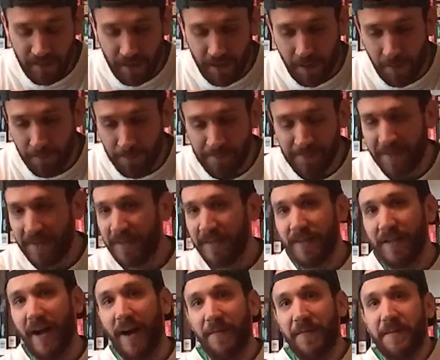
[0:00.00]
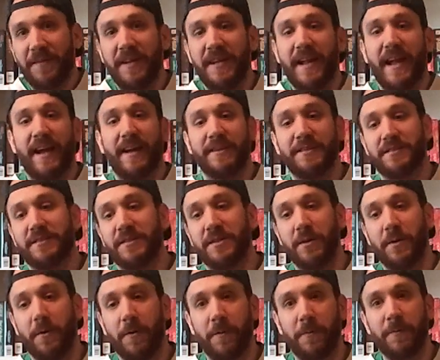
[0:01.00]
On the DS,
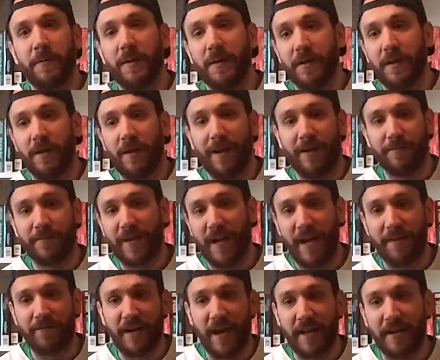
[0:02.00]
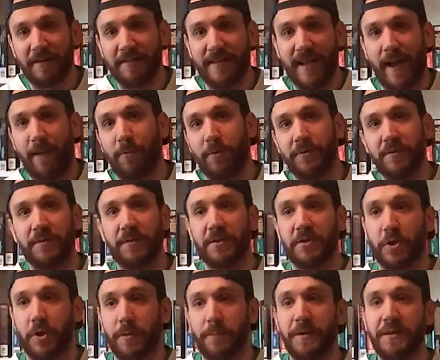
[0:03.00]
I've kind of dabbled in the
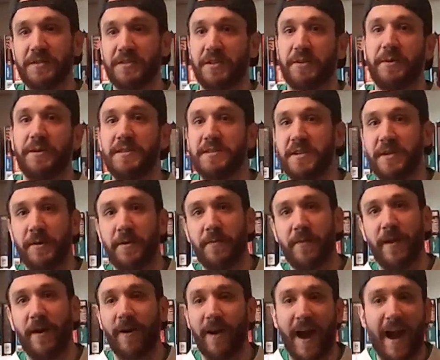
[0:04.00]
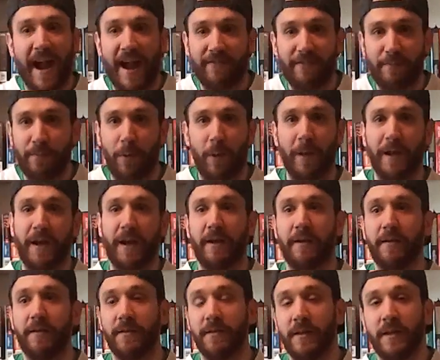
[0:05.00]
Kirby series here and there. I haven't played
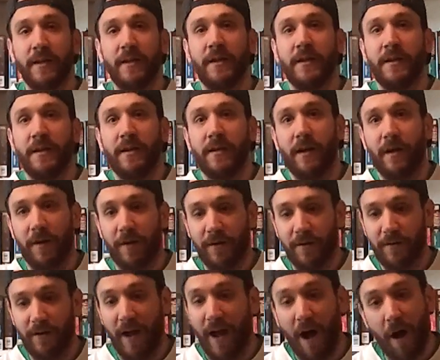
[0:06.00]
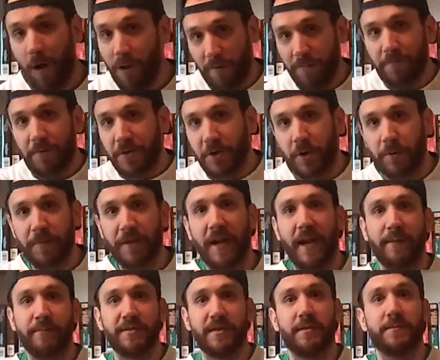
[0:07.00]
any or all of the Kirby
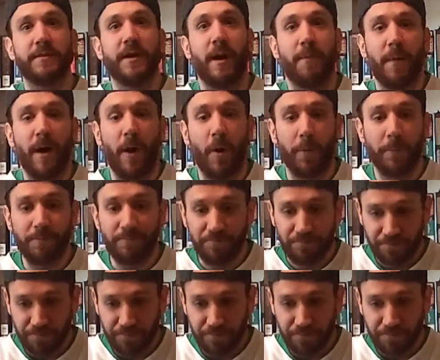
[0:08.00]
games that have come out.